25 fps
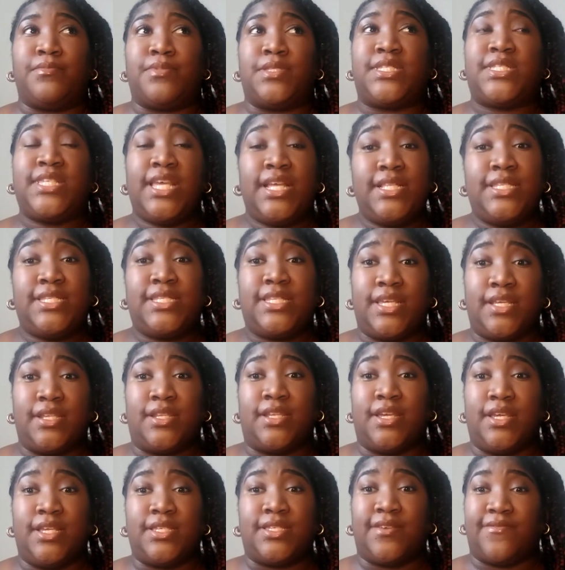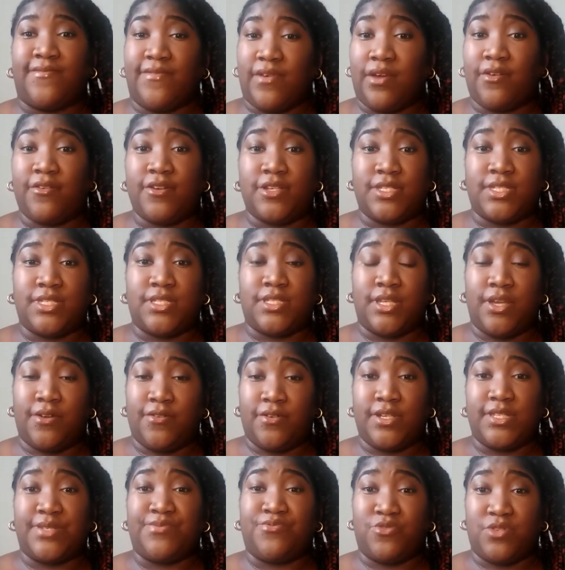since it is a very
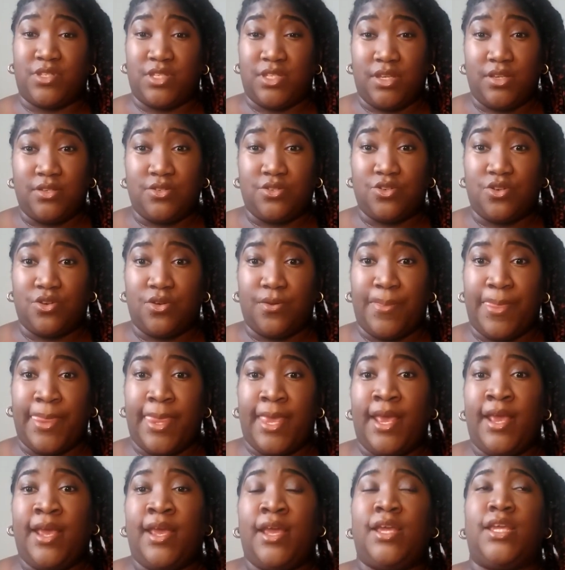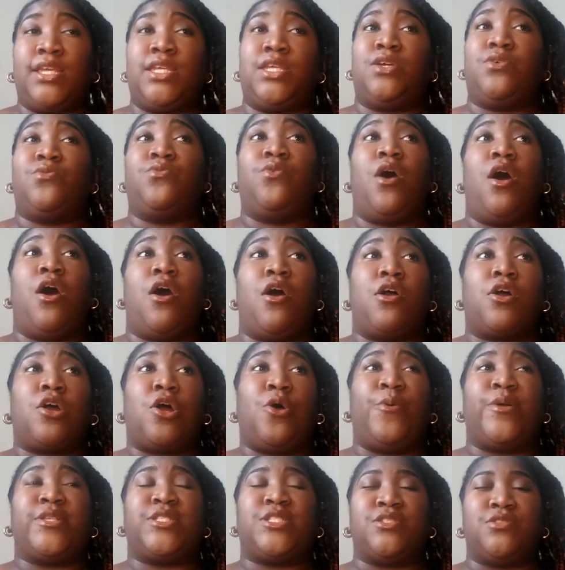serious procedure, you are
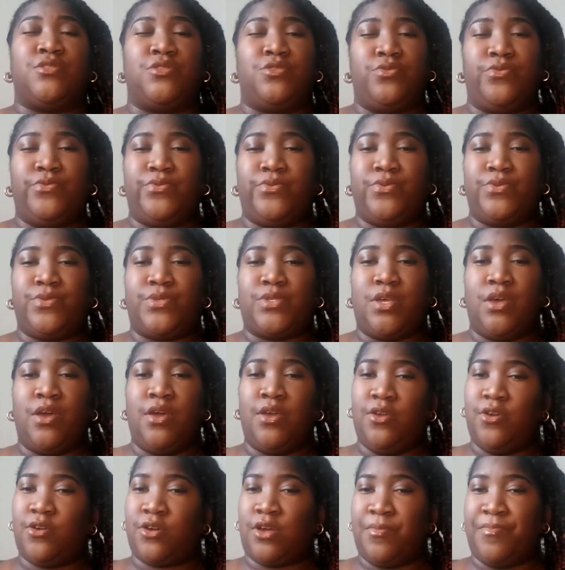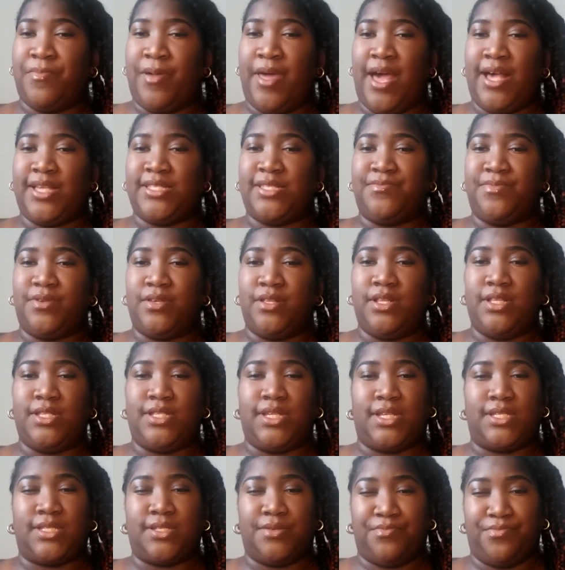going to lose your
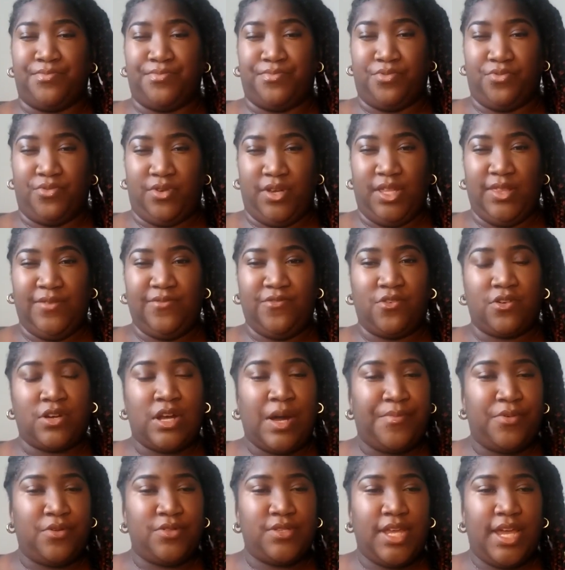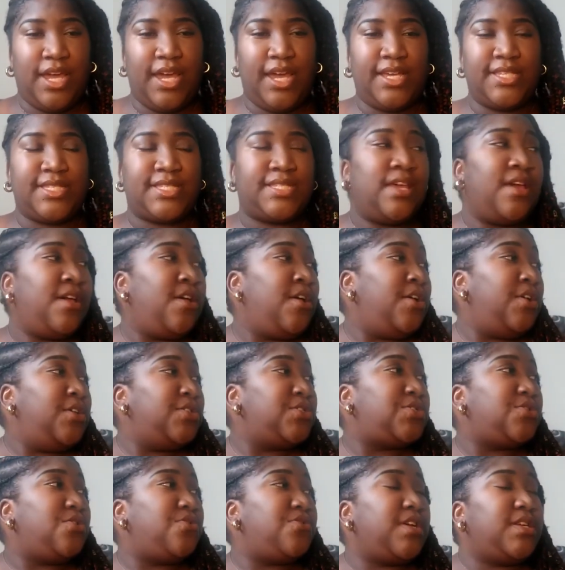capacity to breathe for a couple days.
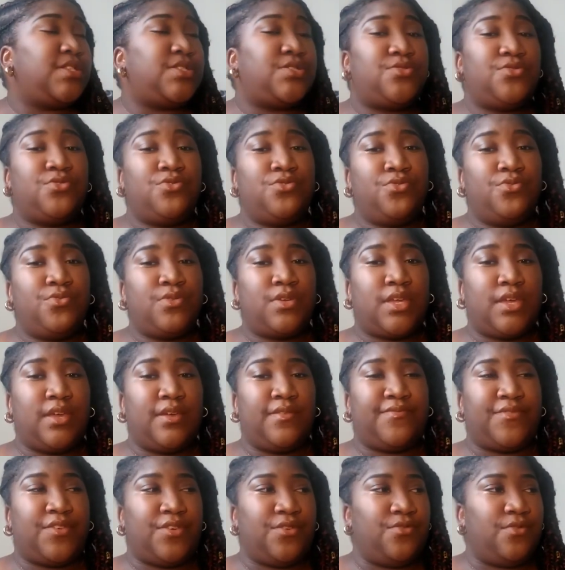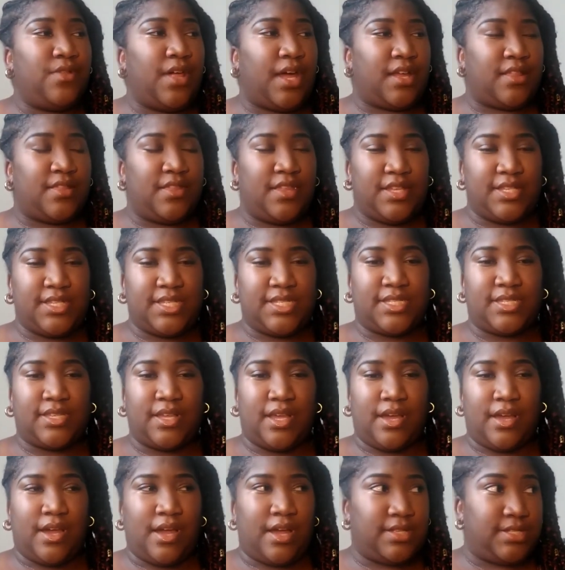So they do give you like this,
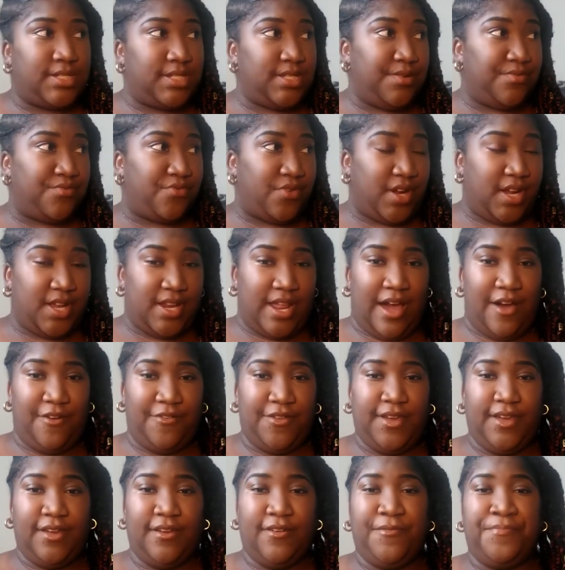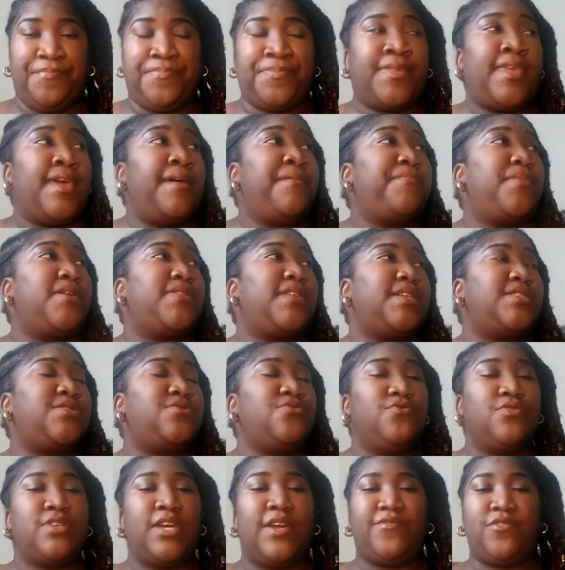I didn't bring it out here, but they
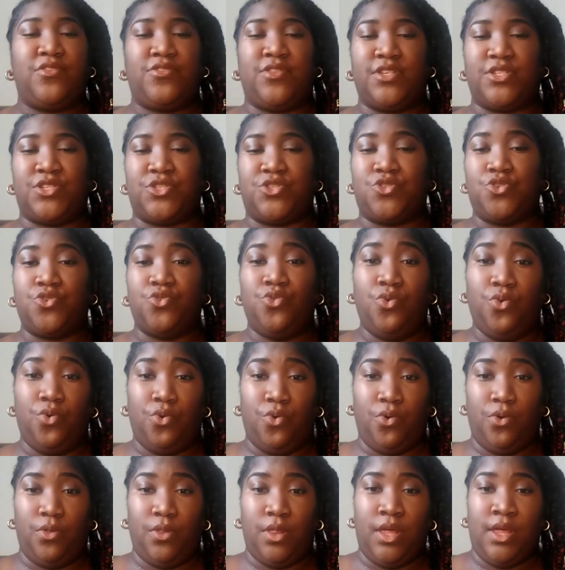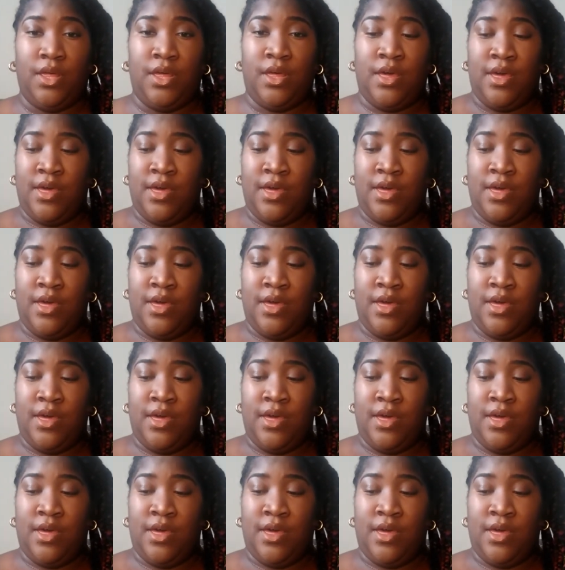do give you this tool